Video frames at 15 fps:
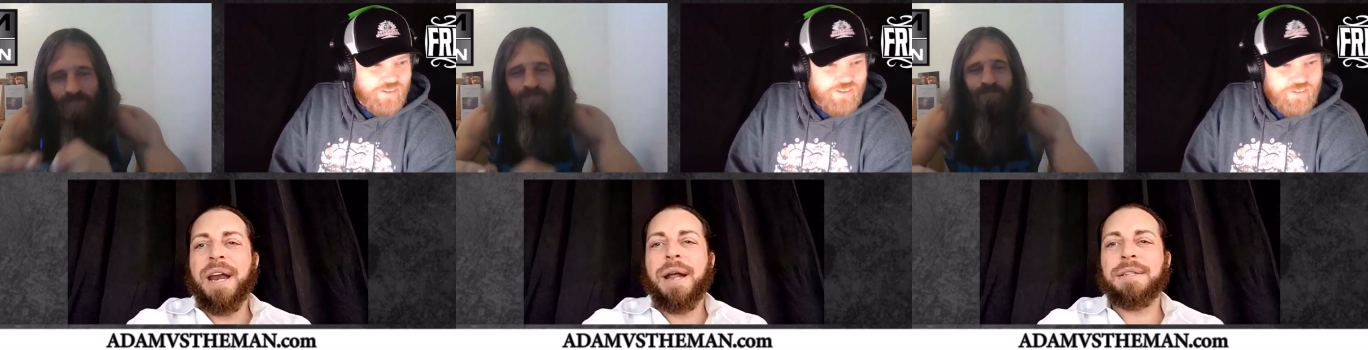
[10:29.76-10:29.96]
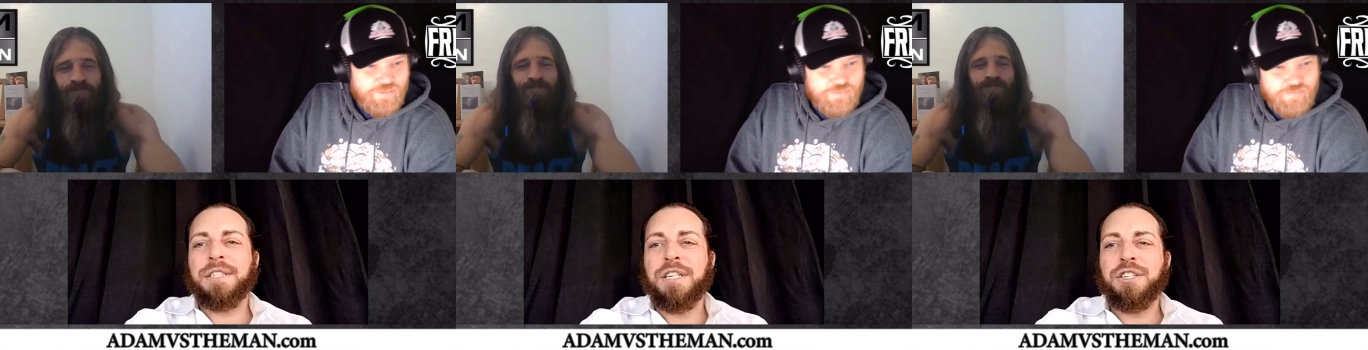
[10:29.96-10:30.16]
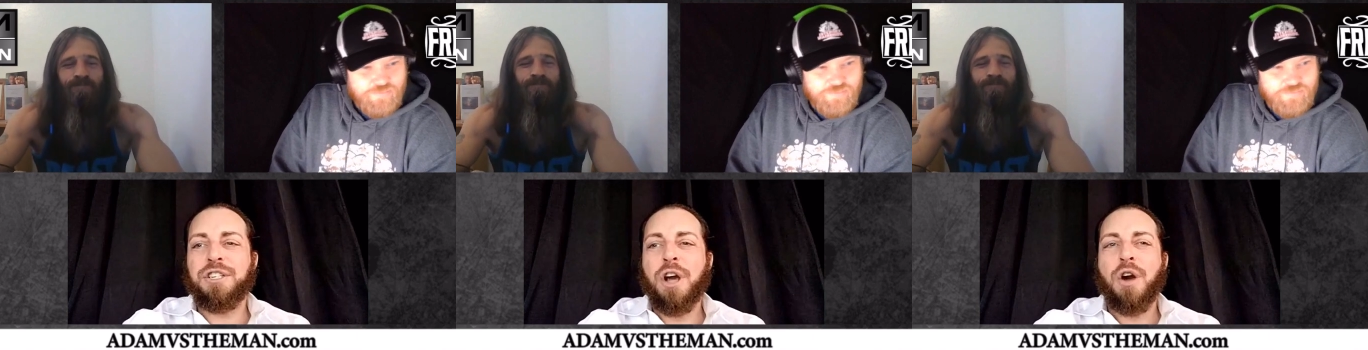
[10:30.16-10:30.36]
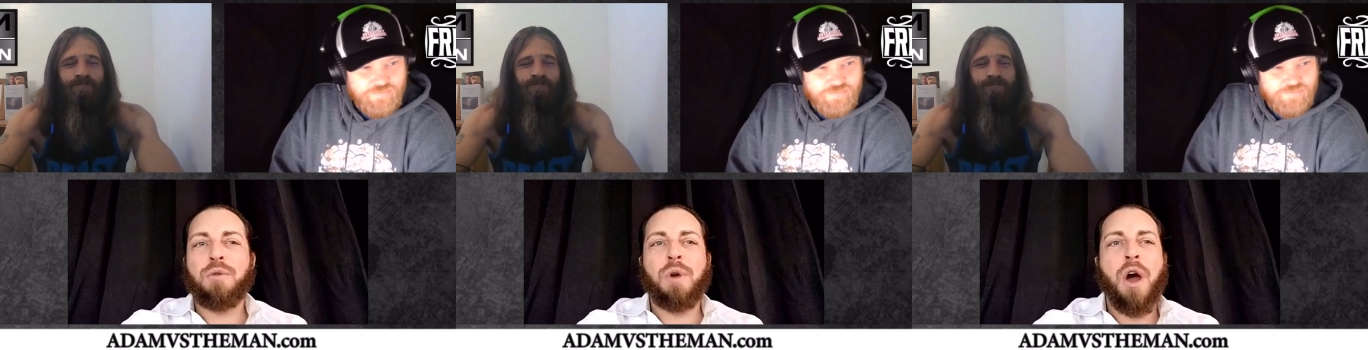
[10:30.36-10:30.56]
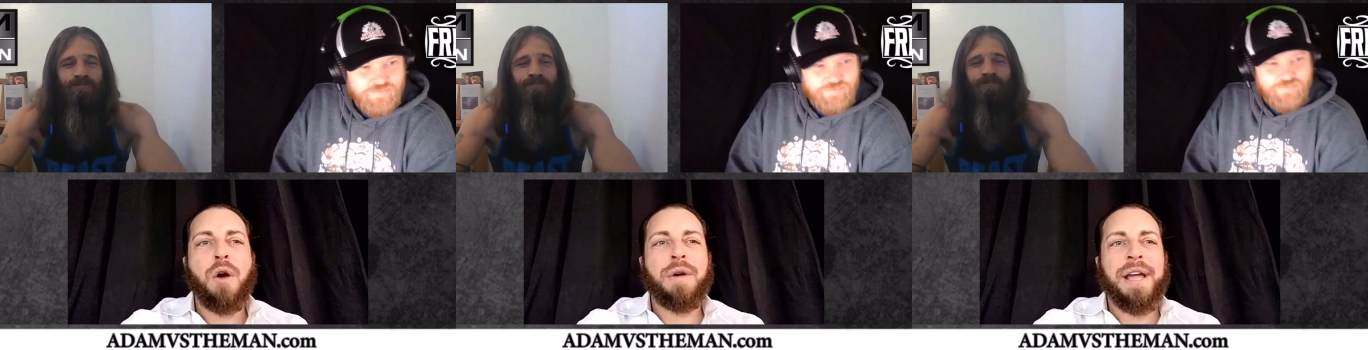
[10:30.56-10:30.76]
Speaker 1: but to
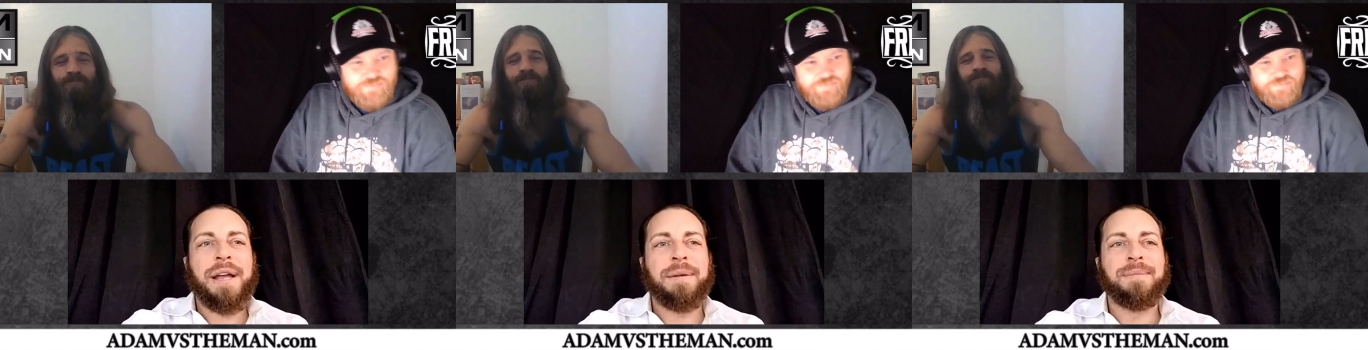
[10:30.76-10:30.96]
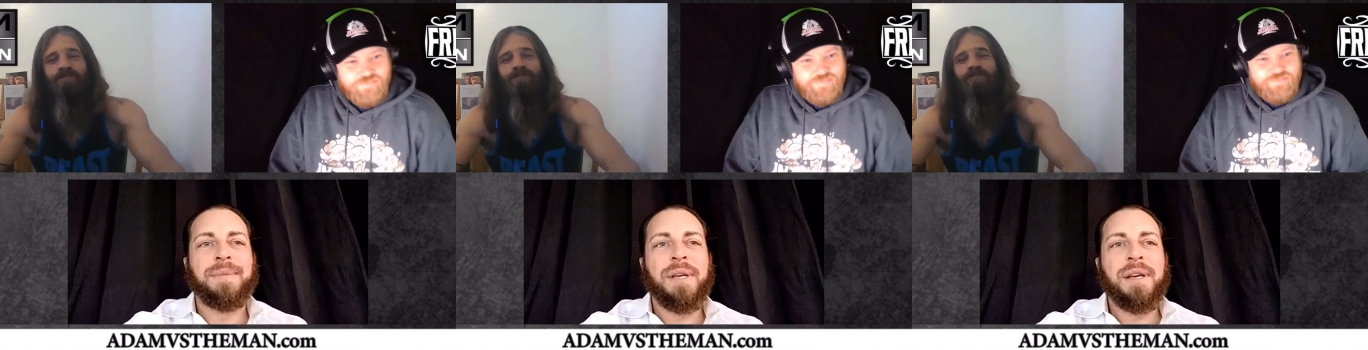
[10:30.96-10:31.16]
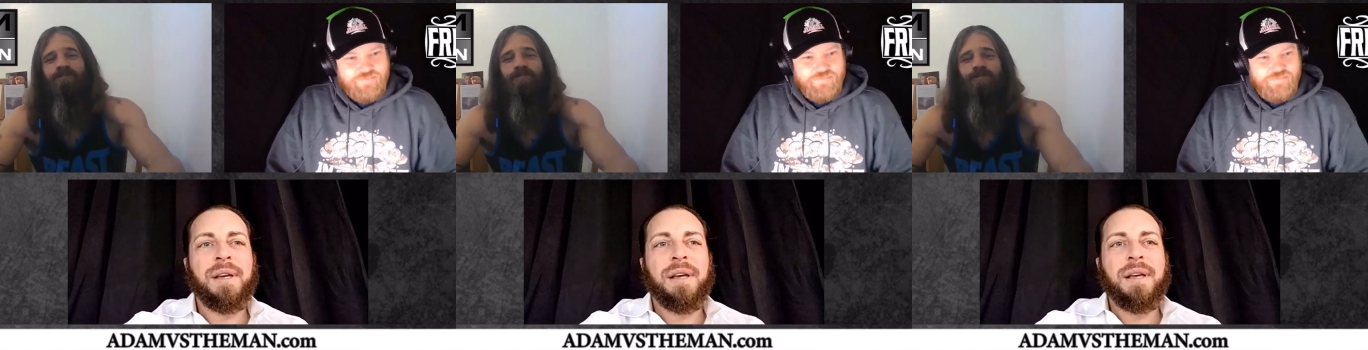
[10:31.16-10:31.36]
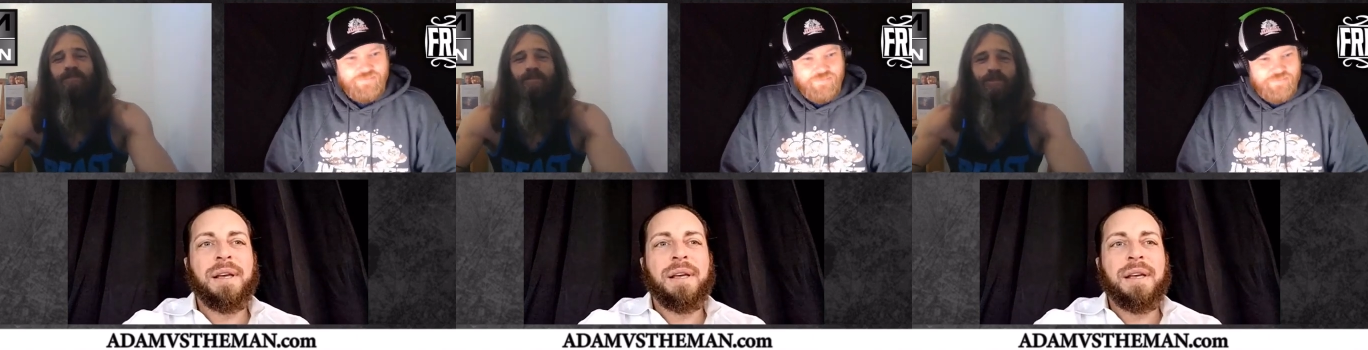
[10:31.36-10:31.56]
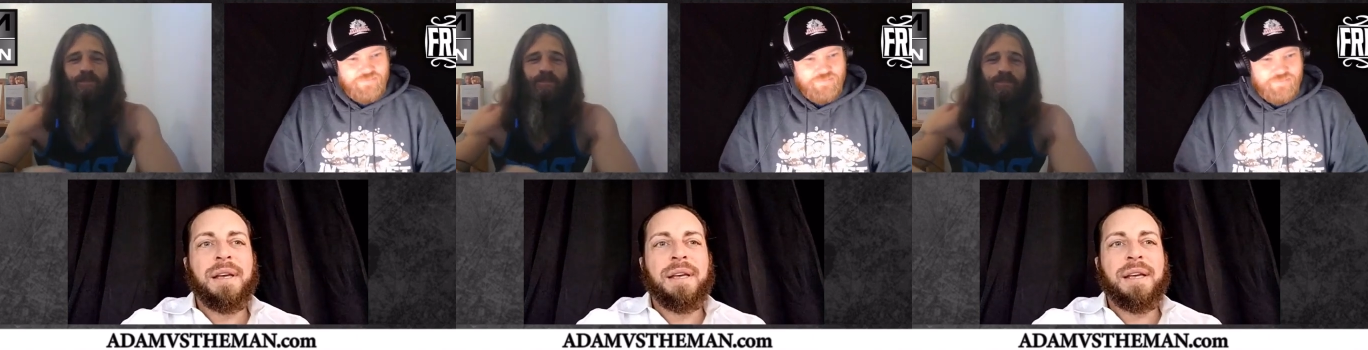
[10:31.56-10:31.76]
Joe Rogan,
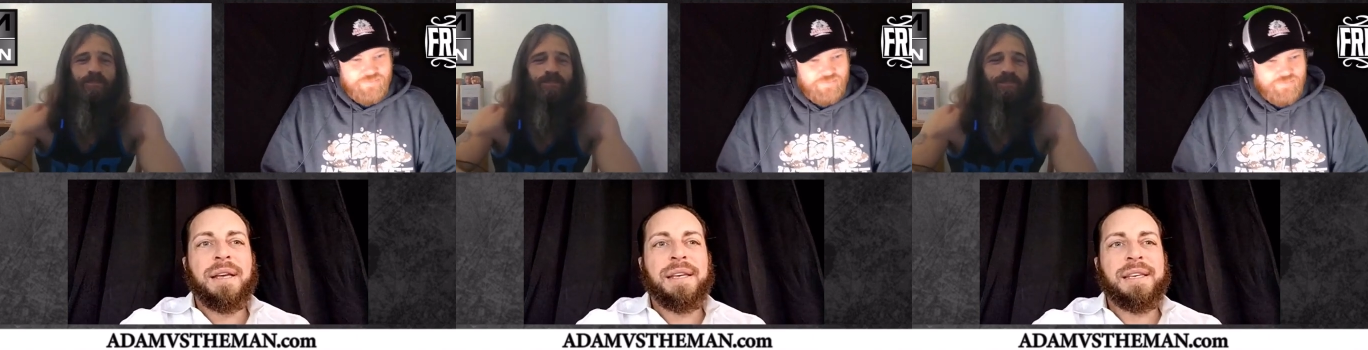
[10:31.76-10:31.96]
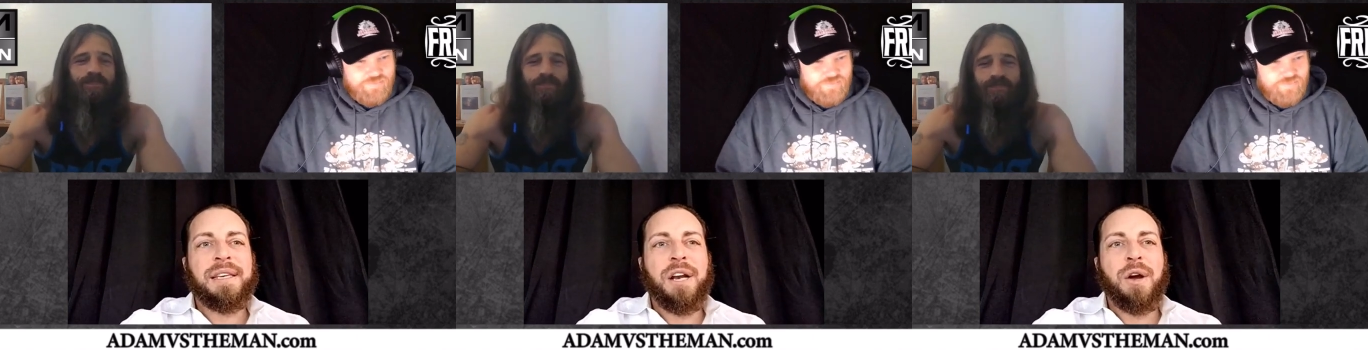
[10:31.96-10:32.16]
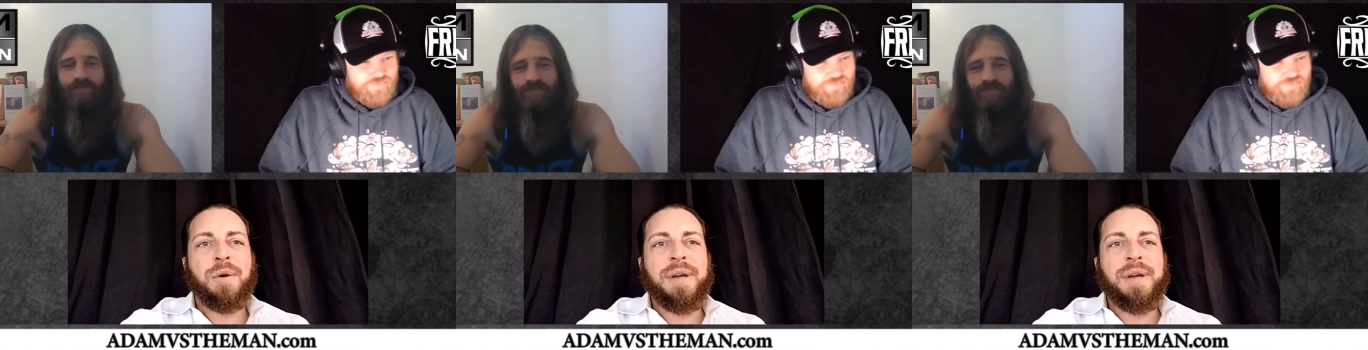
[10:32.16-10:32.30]
you